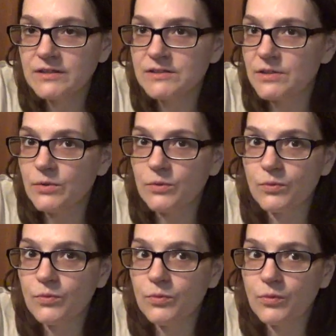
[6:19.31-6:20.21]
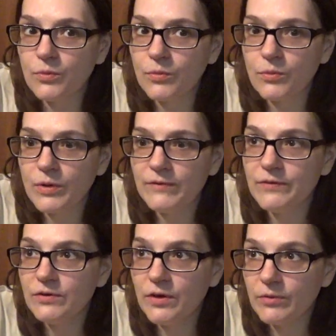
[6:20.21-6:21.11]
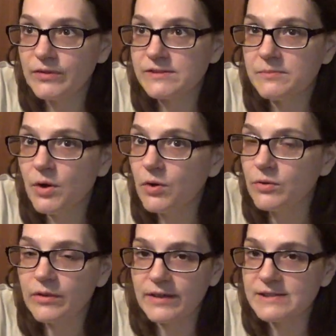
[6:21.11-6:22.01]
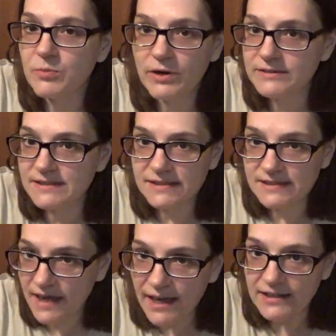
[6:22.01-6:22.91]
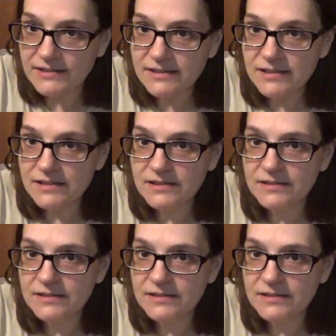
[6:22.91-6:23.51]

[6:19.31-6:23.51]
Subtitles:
So if you know there's mold, it's pointless to test.